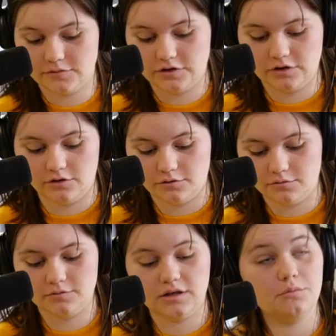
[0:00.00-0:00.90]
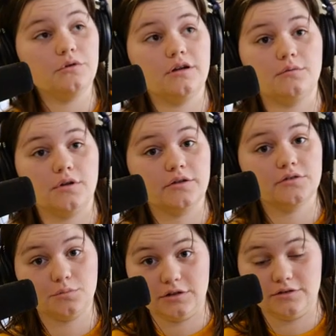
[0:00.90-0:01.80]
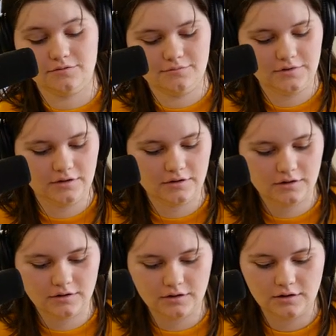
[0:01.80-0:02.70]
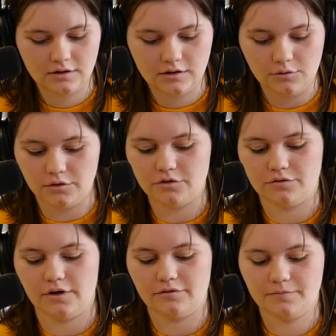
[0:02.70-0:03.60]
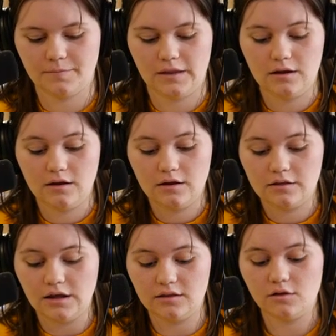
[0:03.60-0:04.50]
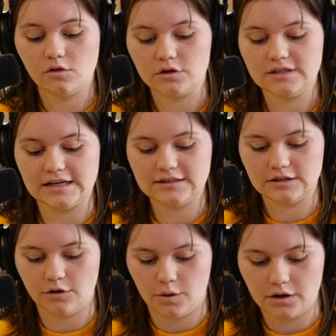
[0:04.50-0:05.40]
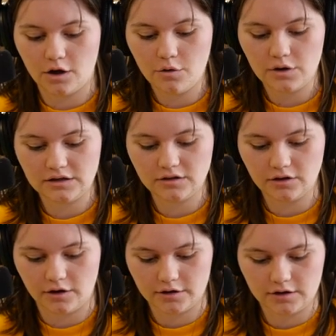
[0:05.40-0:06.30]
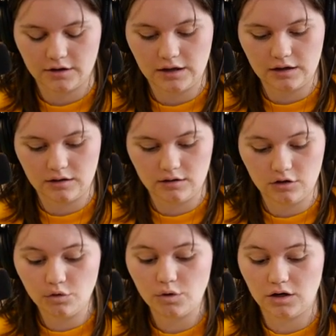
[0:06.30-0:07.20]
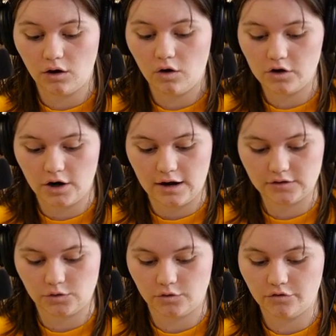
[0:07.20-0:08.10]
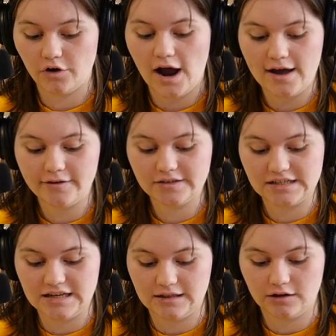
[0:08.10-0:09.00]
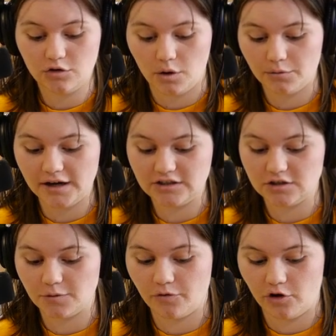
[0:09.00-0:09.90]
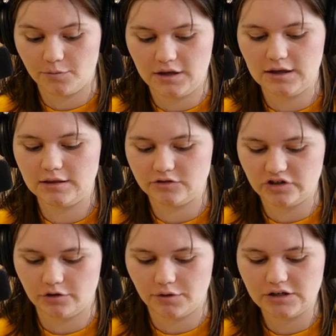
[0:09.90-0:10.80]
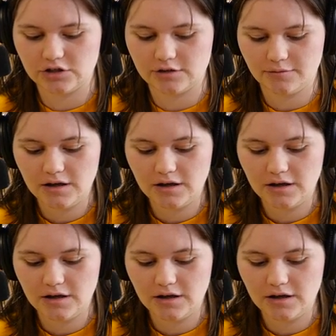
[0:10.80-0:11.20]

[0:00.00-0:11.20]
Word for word: So keep one, reading with us, please. 1 through 5. 1 through 5. Then the Lord said to Noah, Go into the ark, eh, you and all your household, for I have seen that you are righteous before me in this generation.